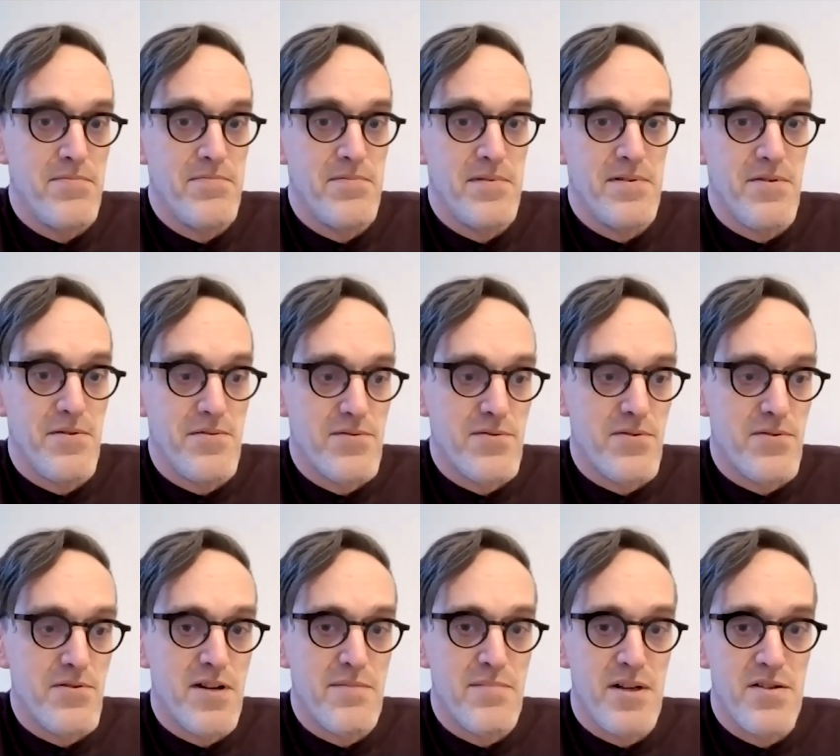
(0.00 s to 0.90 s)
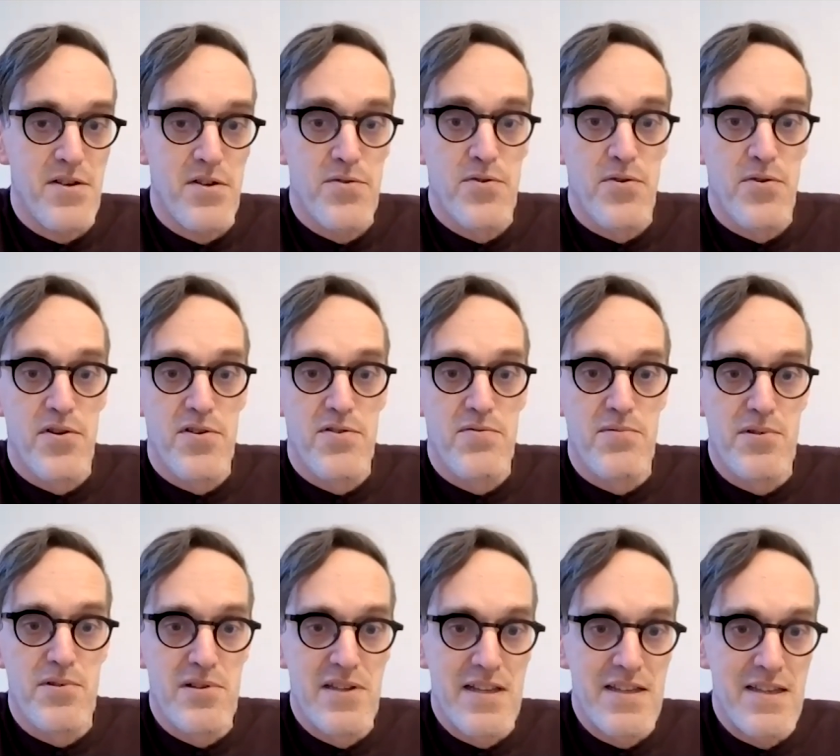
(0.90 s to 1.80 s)
we don't talk about the third
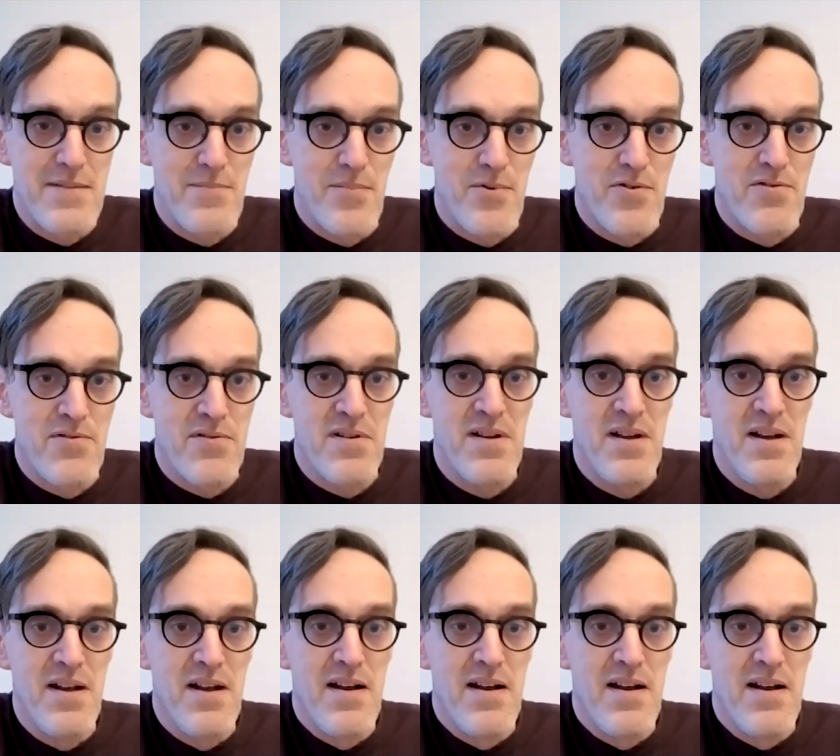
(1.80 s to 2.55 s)
world anymore